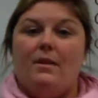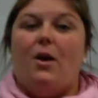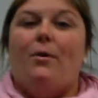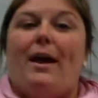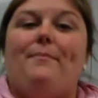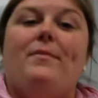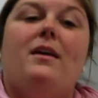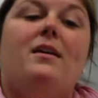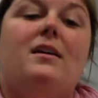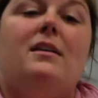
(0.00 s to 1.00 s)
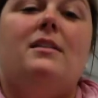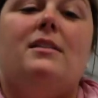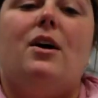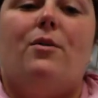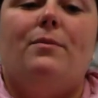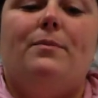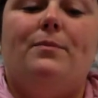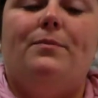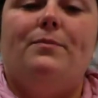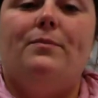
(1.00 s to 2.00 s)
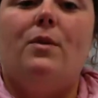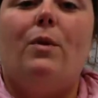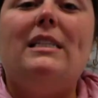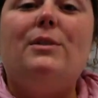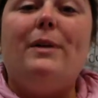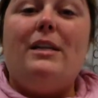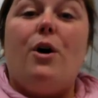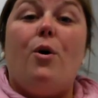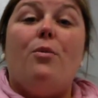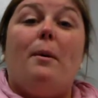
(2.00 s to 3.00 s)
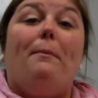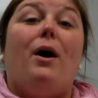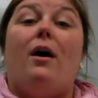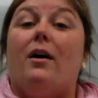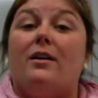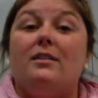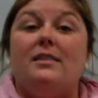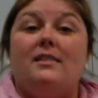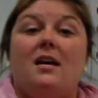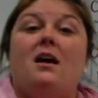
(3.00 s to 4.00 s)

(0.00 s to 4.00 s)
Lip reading: Okay, so once we know the parts